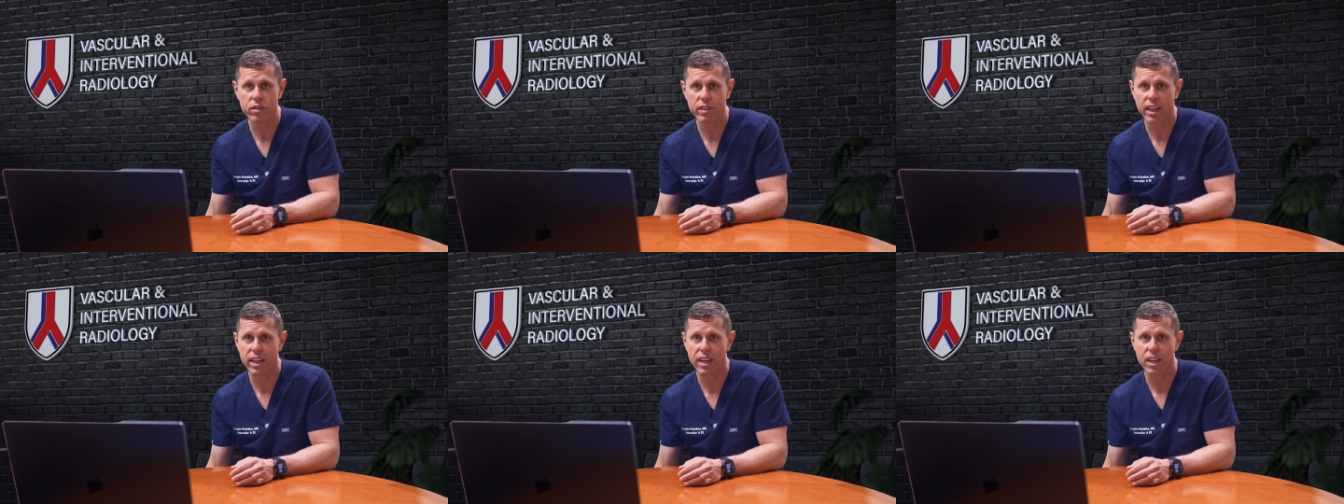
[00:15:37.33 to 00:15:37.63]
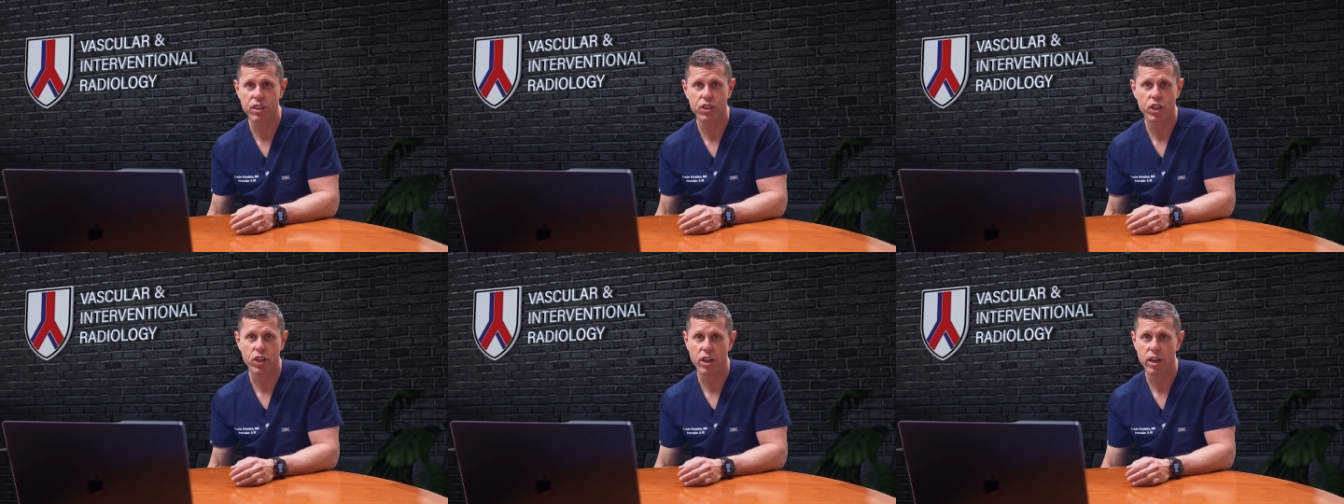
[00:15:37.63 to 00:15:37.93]
like a
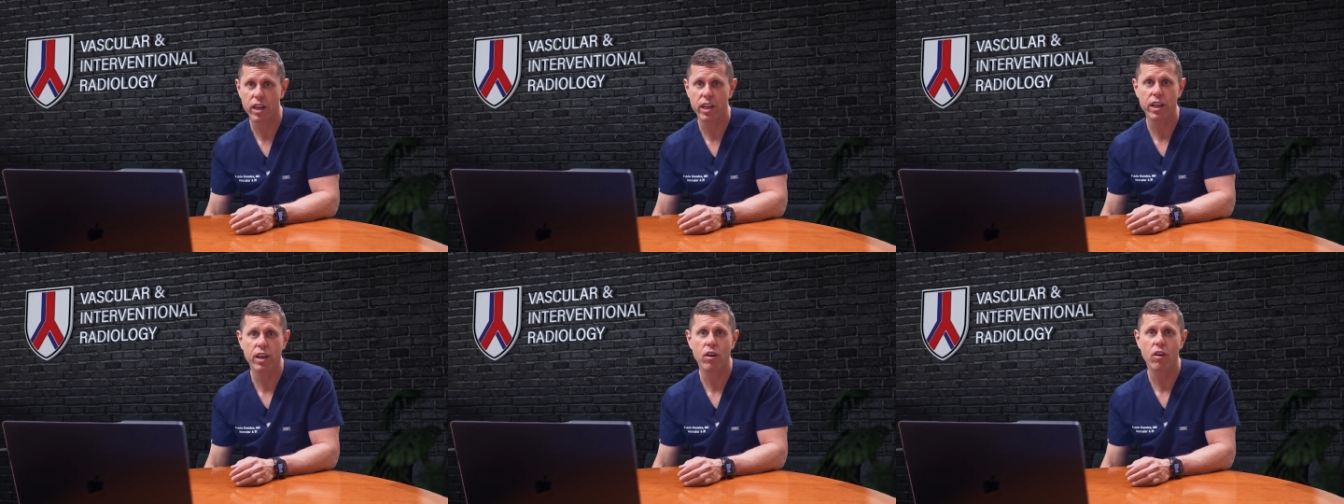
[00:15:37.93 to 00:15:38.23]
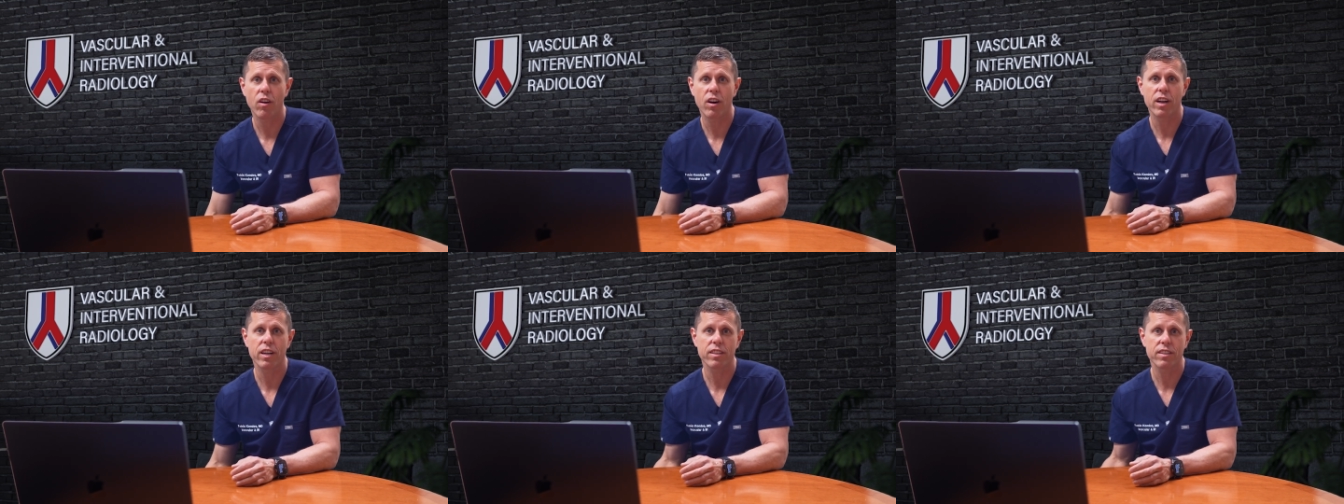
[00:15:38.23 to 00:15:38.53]
Charlie
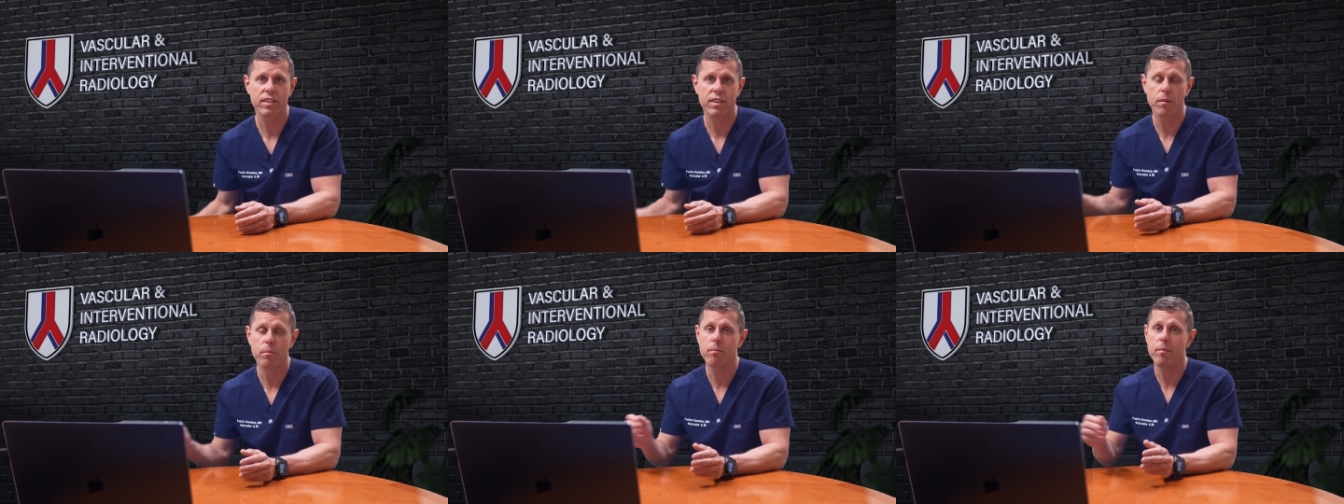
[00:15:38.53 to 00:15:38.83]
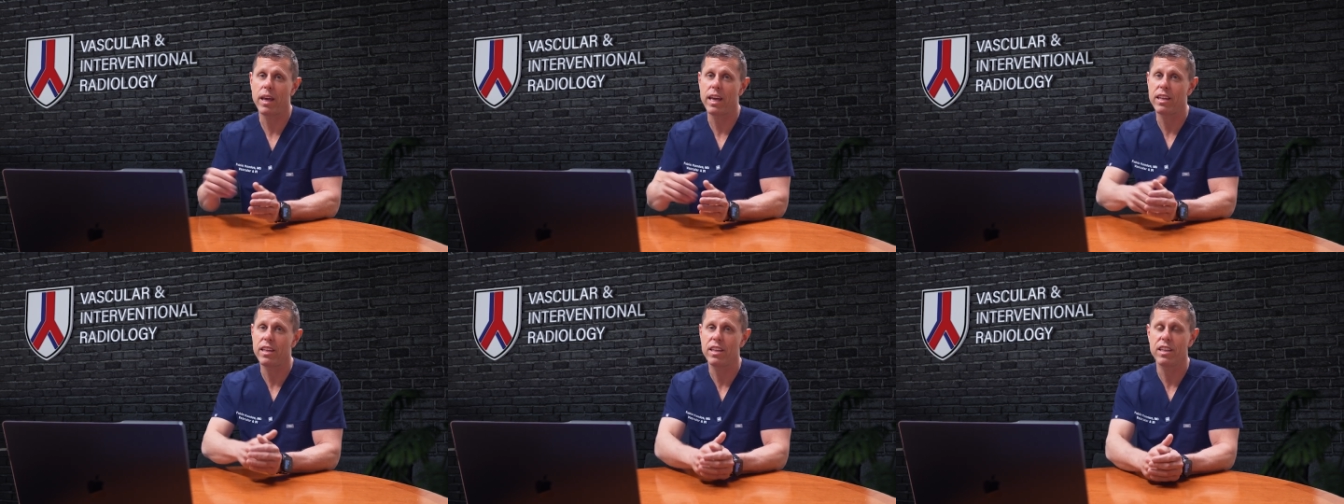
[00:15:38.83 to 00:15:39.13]
horse, some
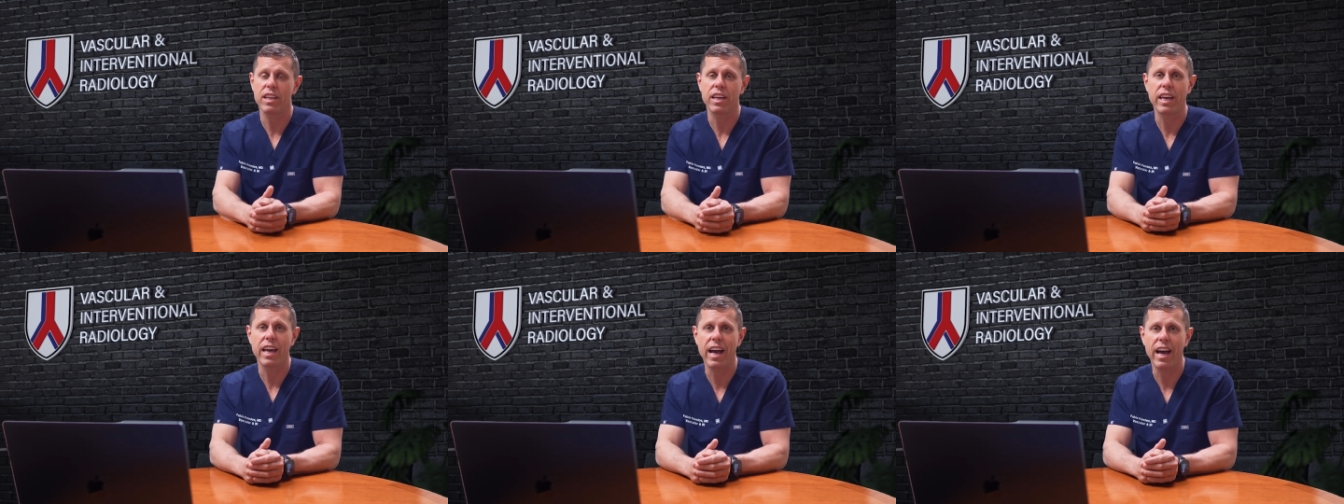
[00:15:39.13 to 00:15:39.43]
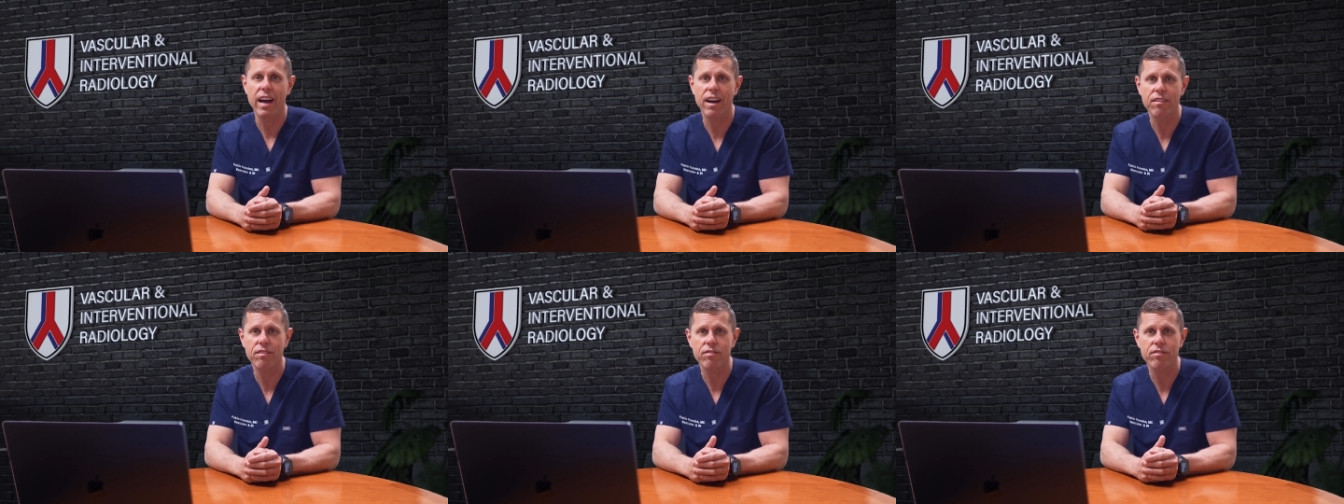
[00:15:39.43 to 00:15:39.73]
pain in the
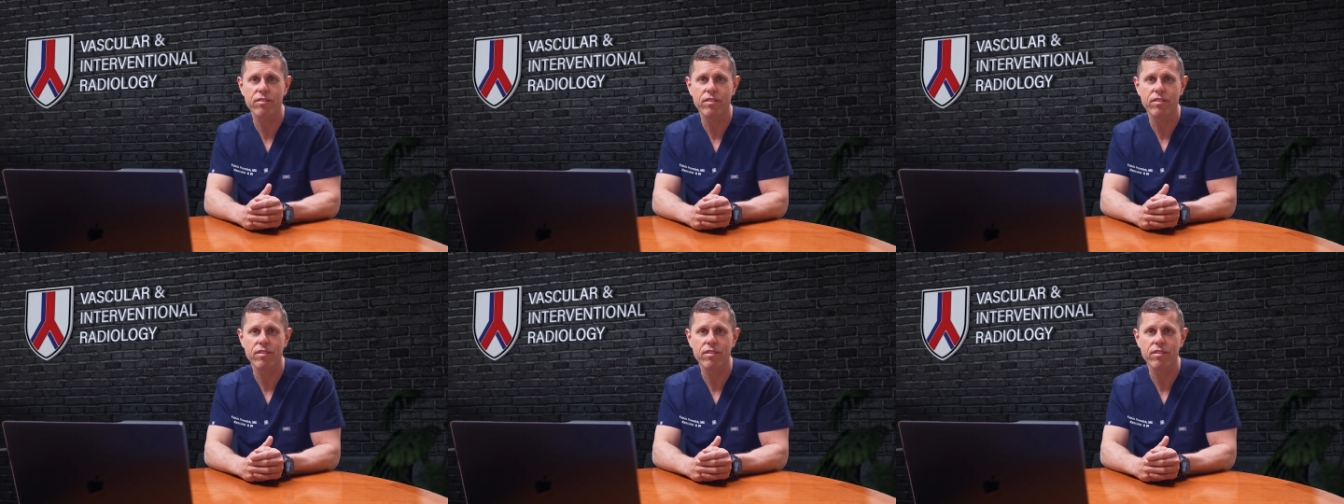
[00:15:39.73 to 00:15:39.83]
calf,